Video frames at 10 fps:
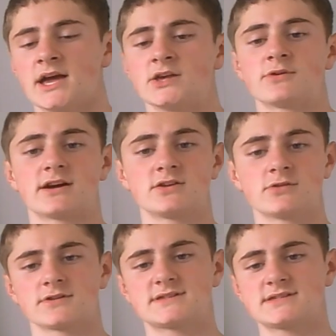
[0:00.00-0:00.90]
You
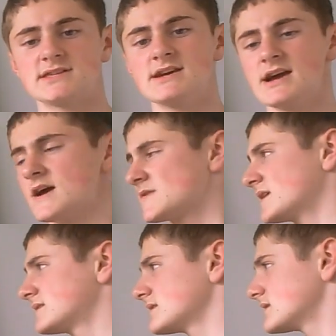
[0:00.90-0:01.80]
could see
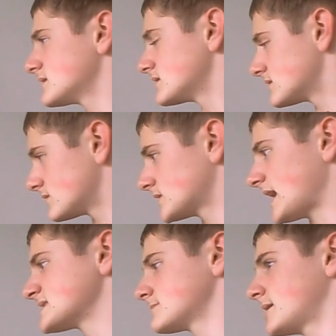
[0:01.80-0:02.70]
that it
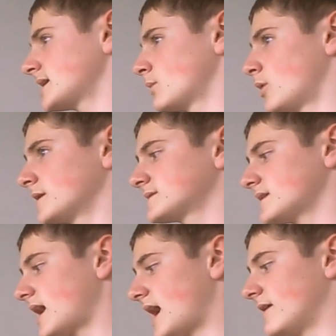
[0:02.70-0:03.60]
doesn't matter what,
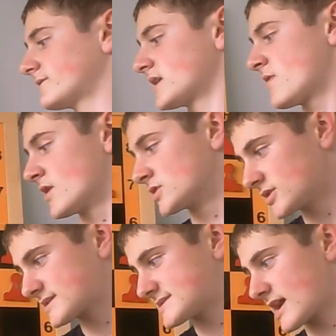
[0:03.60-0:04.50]
after the rook
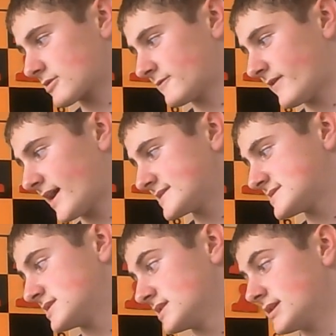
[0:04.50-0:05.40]
sacrifice
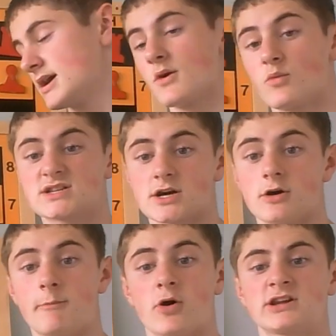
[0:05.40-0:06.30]
here, which our
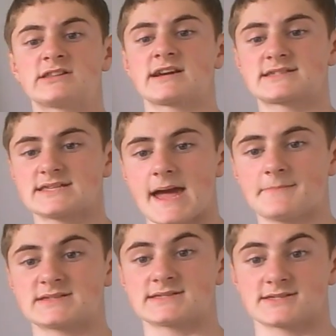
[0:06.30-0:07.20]
opponent
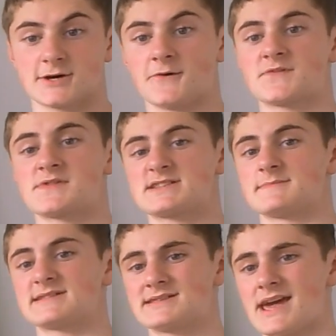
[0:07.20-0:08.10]
accepts, so after this
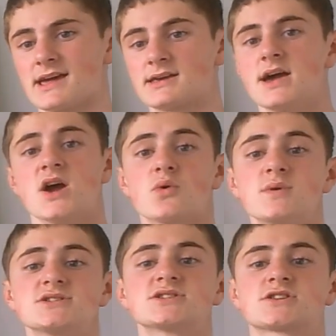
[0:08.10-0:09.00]
mistake, we
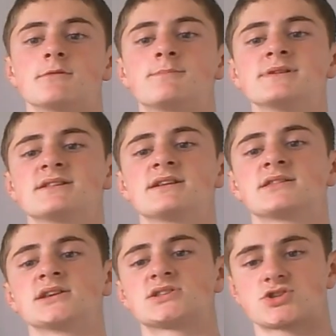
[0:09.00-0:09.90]
just completely
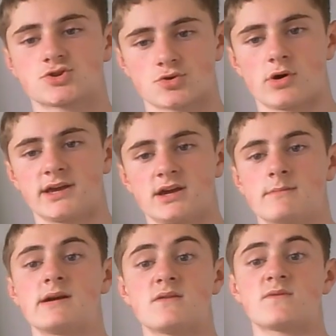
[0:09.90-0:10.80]
destroy
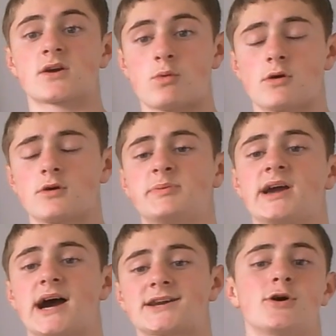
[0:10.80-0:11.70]
him in the GIUOCO
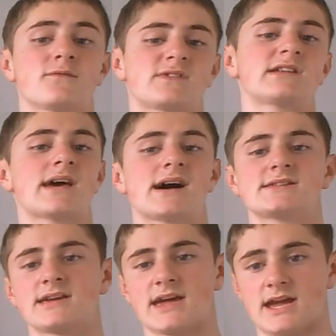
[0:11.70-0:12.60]
piano of the
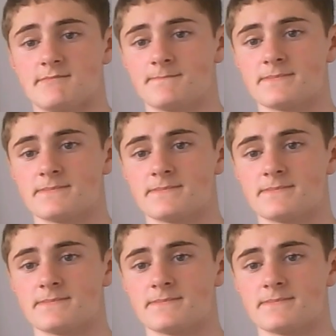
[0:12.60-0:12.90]
Italian game.